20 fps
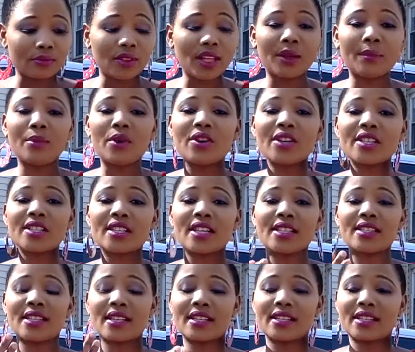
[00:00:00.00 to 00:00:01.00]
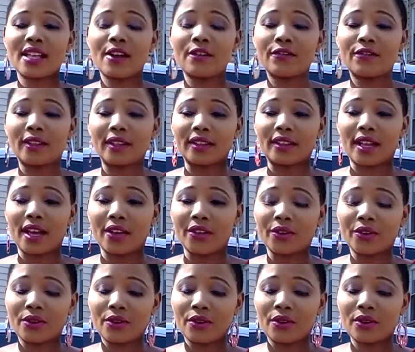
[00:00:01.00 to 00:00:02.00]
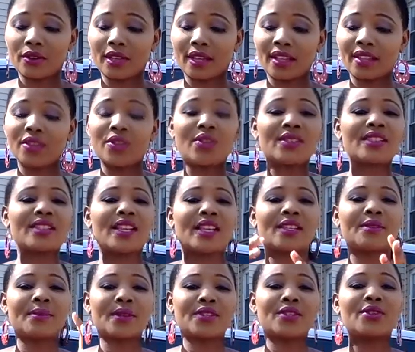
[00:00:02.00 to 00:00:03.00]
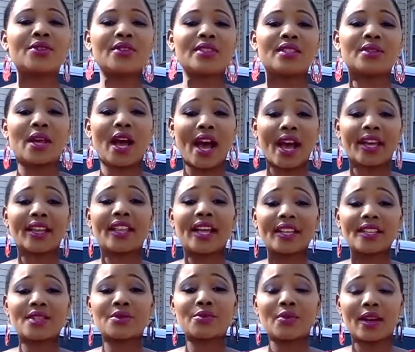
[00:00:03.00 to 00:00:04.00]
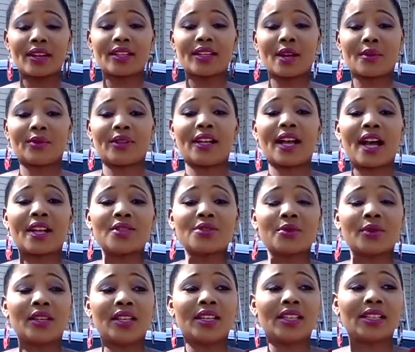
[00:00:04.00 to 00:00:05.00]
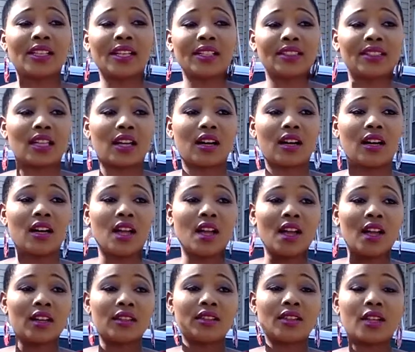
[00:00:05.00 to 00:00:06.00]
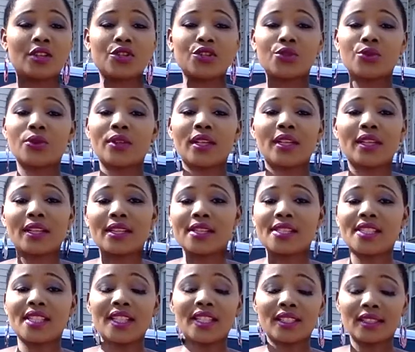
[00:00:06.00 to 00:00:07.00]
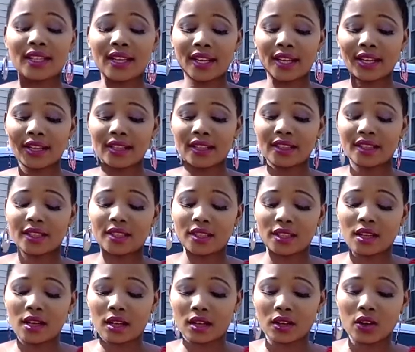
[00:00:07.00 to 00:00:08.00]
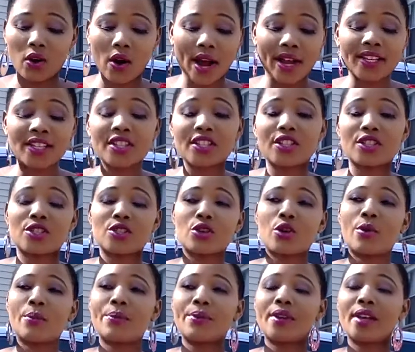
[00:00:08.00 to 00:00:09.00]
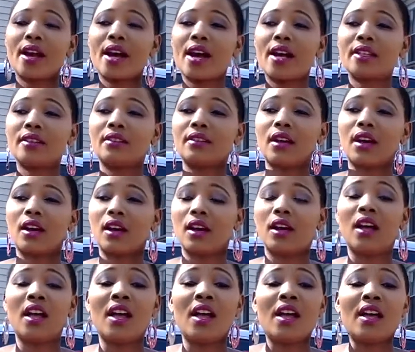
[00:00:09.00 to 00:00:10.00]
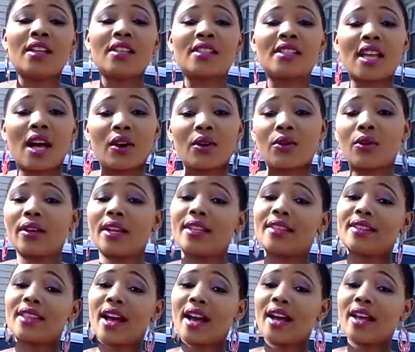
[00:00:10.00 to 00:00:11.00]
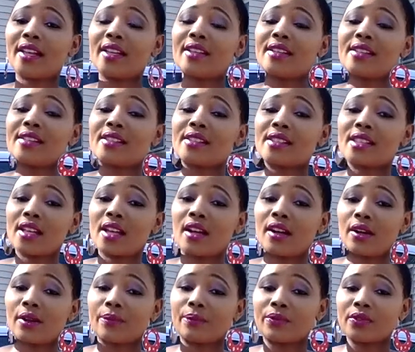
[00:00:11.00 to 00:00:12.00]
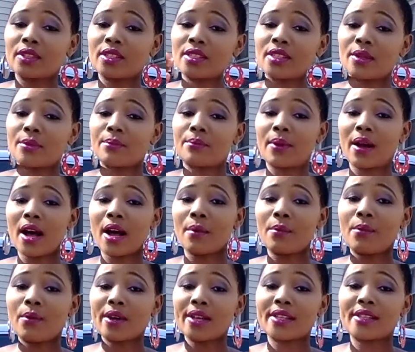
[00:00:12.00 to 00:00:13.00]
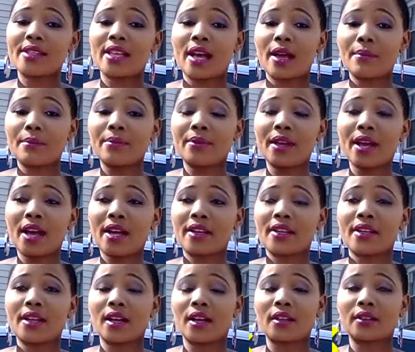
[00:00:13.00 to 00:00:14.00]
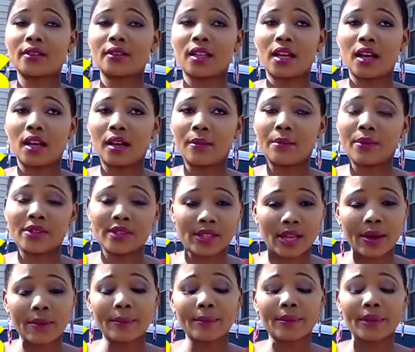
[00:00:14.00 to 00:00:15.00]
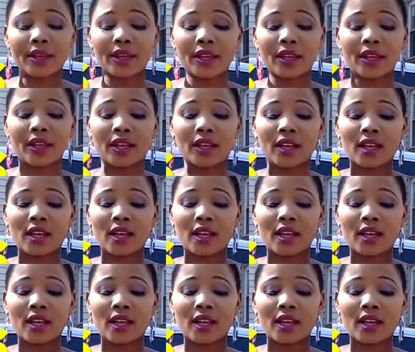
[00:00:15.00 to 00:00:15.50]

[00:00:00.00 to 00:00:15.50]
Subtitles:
emotions and stuff like that. Like those, especially those highlights one that we got to hear, like the shooting in New Zealand, the crash in Ethiopia, the cyclone I died in Zimbabwe, Zambia, and Mozambique.